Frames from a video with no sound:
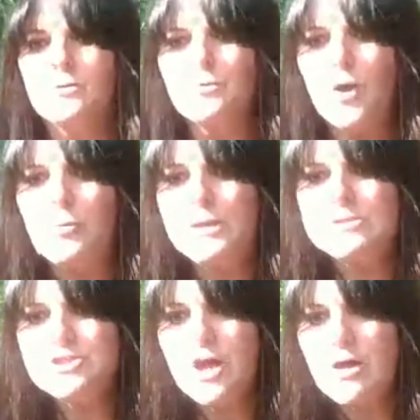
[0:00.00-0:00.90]

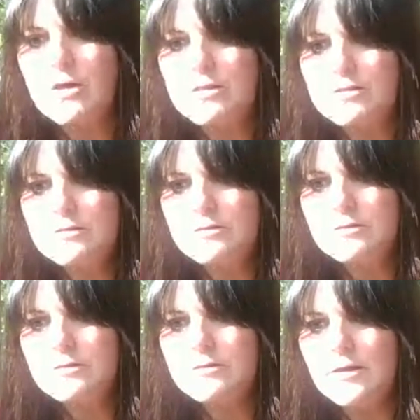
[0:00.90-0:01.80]
Romachal,
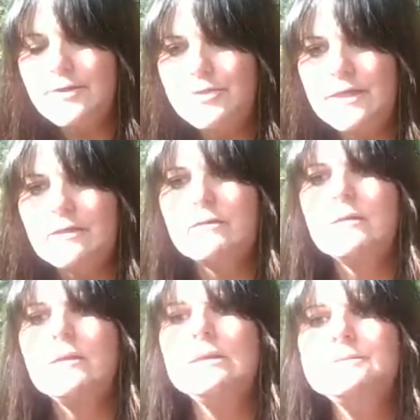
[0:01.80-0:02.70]
I think
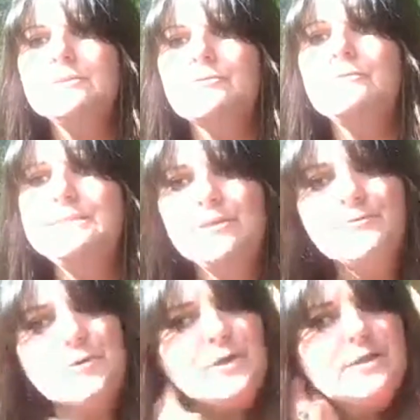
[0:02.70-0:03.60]

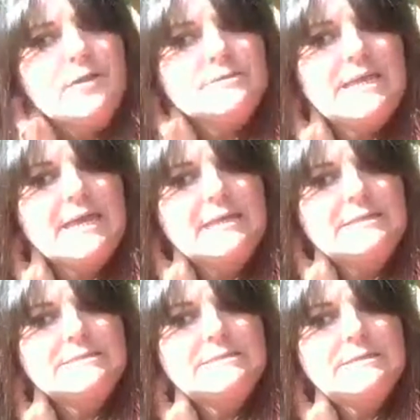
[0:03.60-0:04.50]
Silver Willow
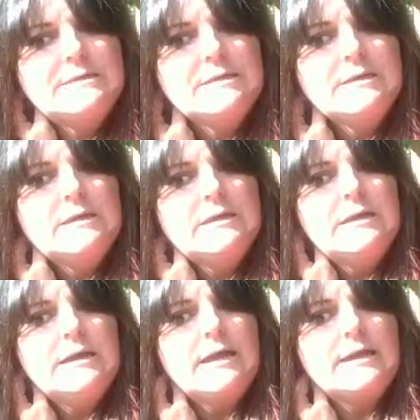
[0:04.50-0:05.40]
says,
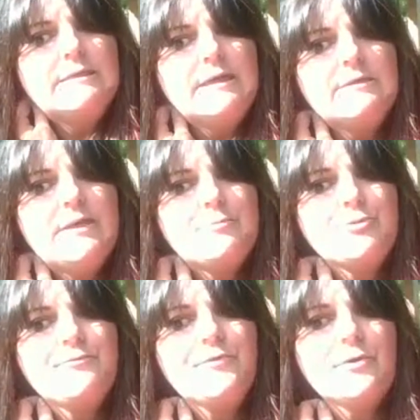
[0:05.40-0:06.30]
I think they
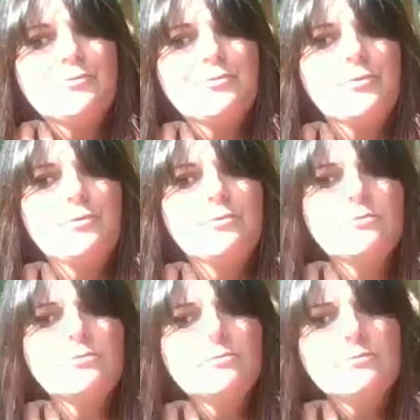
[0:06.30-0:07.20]
prefer
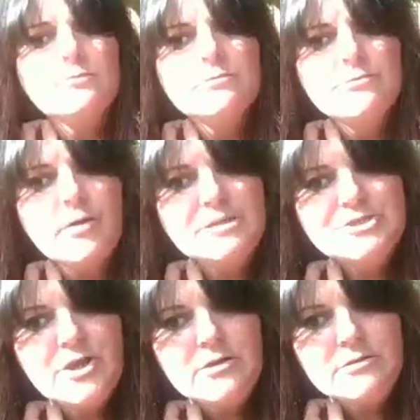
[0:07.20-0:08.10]

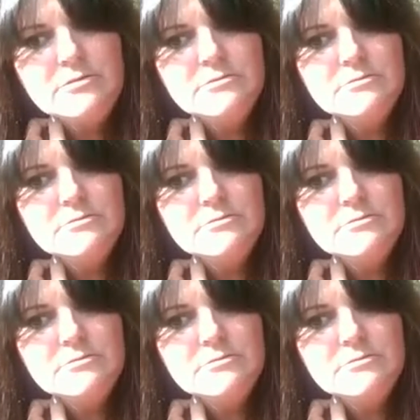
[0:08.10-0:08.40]
Romachal